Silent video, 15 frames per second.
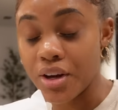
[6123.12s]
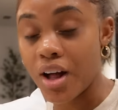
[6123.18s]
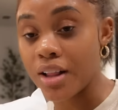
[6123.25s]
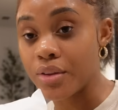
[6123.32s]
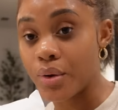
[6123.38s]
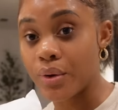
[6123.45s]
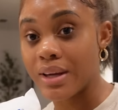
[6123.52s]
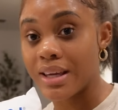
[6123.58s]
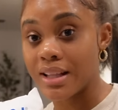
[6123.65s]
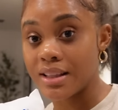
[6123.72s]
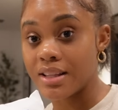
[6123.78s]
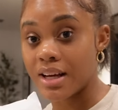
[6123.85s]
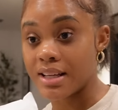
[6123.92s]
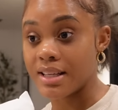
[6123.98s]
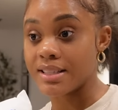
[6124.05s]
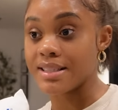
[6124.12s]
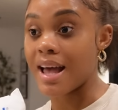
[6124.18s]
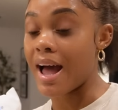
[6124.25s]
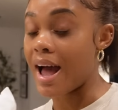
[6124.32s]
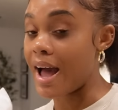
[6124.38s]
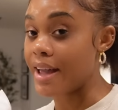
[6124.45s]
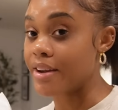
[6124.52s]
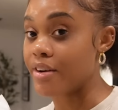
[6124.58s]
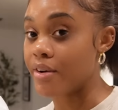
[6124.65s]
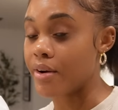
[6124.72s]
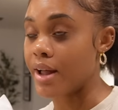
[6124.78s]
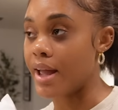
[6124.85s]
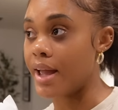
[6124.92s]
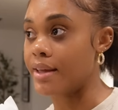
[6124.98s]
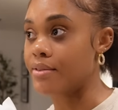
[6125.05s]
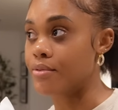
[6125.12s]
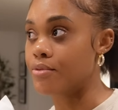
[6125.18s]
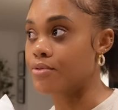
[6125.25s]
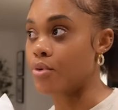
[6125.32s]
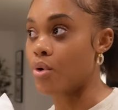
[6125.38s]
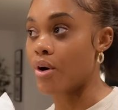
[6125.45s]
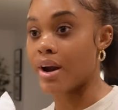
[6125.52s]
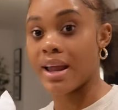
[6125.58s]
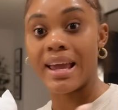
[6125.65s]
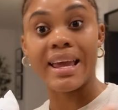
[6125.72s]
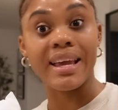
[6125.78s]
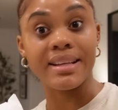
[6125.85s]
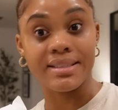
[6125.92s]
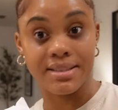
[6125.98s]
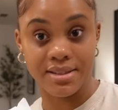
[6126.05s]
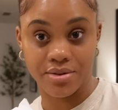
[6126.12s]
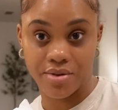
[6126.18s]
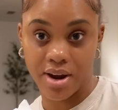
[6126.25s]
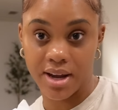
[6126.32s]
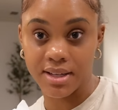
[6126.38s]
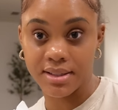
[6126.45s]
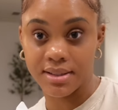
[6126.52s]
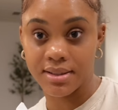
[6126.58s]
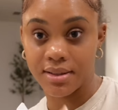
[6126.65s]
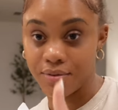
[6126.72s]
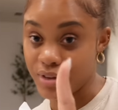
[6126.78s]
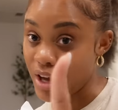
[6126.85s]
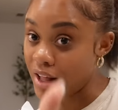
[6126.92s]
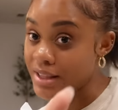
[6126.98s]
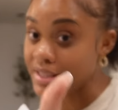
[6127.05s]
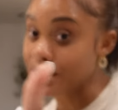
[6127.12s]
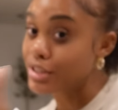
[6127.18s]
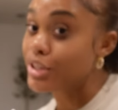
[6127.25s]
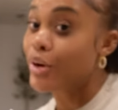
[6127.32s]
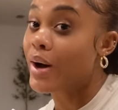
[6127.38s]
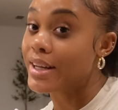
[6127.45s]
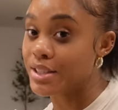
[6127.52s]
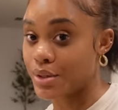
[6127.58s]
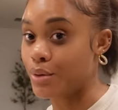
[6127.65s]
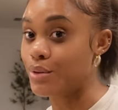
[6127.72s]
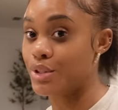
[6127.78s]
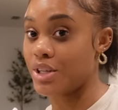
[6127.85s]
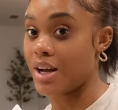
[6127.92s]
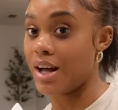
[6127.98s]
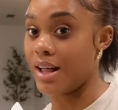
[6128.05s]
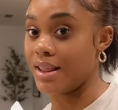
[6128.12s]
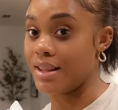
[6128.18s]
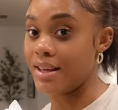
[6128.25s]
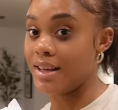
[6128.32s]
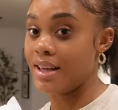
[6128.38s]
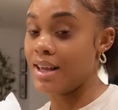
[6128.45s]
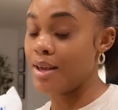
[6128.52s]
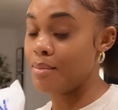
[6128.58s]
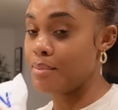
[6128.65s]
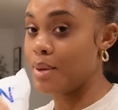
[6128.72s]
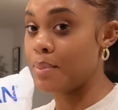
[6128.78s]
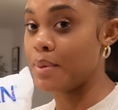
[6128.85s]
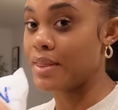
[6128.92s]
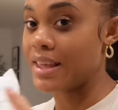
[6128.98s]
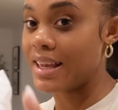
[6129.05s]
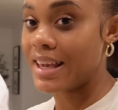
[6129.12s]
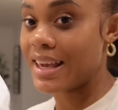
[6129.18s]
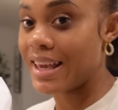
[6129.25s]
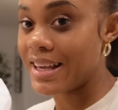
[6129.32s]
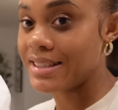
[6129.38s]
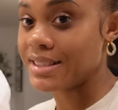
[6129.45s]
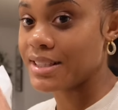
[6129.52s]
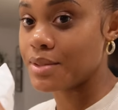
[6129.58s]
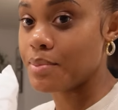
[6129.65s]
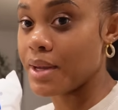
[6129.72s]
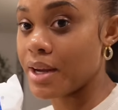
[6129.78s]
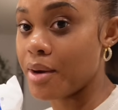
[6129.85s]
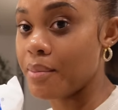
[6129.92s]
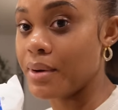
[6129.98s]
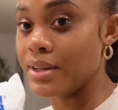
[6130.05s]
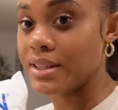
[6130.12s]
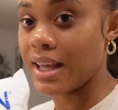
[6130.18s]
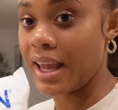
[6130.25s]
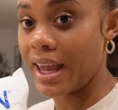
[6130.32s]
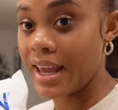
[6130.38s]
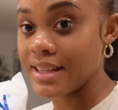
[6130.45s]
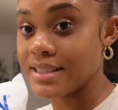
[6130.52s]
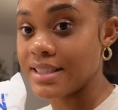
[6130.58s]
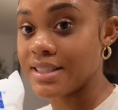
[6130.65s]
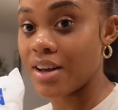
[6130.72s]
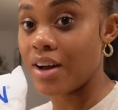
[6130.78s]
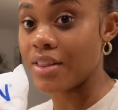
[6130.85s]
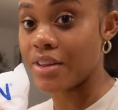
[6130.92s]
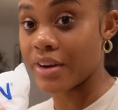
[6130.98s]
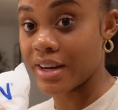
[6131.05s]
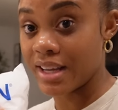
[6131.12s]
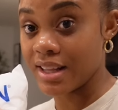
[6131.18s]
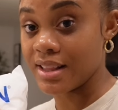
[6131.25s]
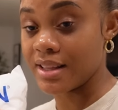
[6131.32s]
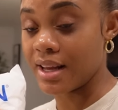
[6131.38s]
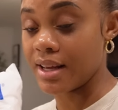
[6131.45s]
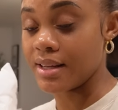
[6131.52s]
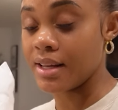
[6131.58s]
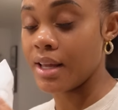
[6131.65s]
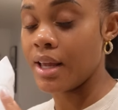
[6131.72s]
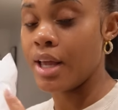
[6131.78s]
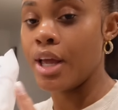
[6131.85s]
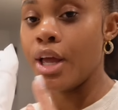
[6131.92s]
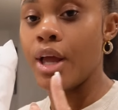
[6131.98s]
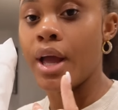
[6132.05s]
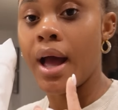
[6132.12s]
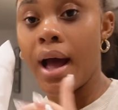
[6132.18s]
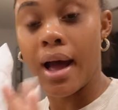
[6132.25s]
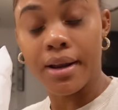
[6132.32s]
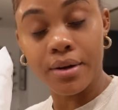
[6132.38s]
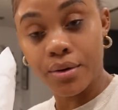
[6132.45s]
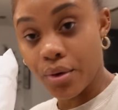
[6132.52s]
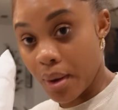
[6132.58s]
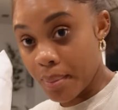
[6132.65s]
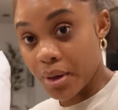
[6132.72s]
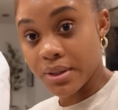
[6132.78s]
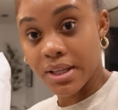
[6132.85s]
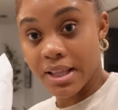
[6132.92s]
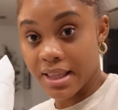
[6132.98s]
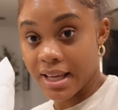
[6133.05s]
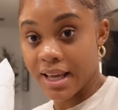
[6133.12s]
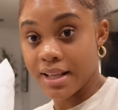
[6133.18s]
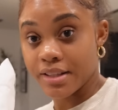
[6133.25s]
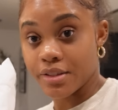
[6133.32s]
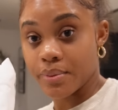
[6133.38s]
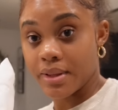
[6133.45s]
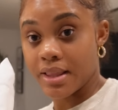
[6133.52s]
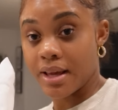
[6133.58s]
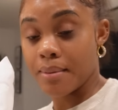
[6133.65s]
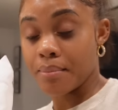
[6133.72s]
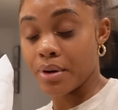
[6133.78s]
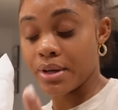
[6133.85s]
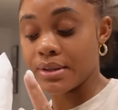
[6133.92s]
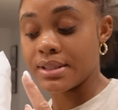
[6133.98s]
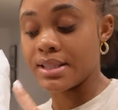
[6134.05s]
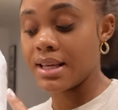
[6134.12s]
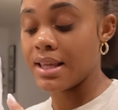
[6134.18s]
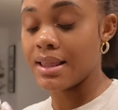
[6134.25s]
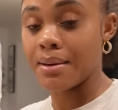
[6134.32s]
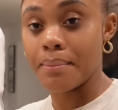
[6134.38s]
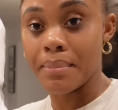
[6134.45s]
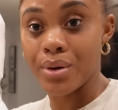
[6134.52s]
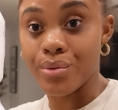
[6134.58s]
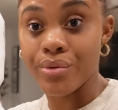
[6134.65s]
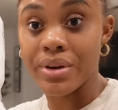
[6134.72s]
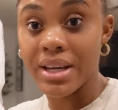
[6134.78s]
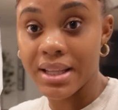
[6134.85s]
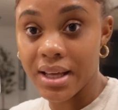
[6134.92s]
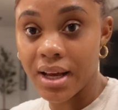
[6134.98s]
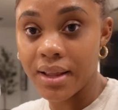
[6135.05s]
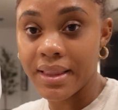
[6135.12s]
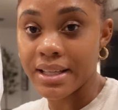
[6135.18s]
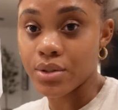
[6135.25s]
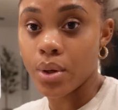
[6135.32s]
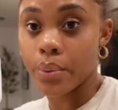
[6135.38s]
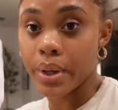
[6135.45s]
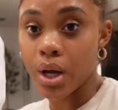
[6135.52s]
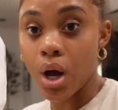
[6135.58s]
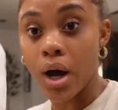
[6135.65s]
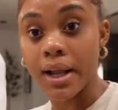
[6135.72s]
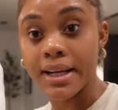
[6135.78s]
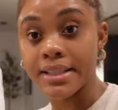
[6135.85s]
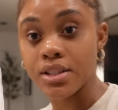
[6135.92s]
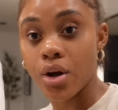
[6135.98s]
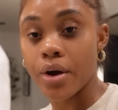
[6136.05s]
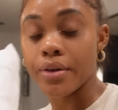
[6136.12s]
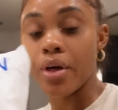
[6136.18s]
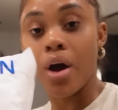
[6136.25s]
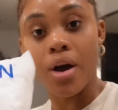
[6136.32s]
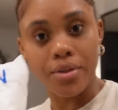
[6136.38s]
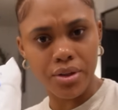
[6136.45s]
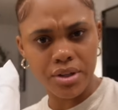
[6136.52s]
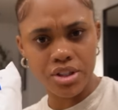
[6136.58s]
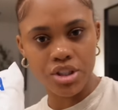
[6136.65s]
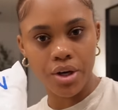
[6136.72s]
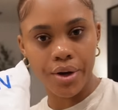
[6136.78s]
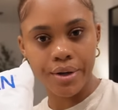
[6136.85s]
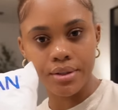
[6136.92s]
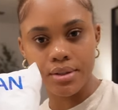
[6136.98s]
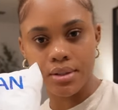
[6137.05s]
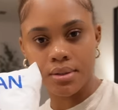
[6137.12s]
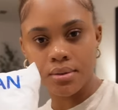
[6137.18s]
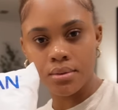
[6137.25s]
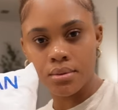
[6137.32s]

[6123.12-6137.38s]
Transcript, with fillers: y'all know Gildan is a higher end for Hanes, right? If y'all didn't know, I told y'all. People think Hanes is bigger, but Hanes is under Gildan. I don't know about nothing else with them, but you see the marina, that's what we call it, or the undershirt.